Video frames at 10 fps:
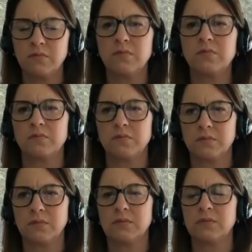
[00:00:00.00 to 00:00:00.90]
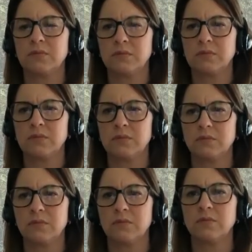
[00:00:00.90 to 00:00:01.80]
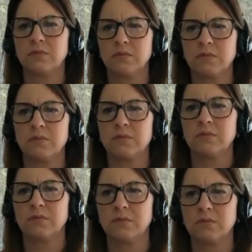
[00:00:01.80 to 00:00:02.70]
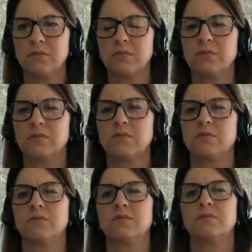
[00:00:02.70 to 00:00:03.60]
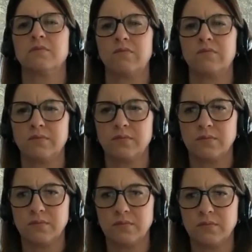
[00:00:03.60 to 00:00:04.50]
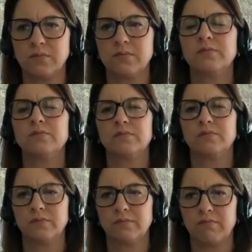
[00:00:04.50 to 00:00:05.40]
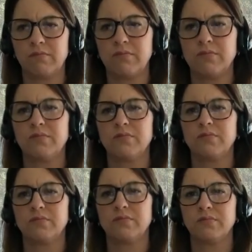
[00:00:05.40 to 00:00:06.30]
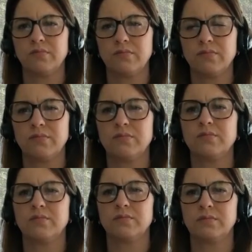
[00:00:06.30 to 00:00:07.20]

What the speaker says: The person shown says nothing.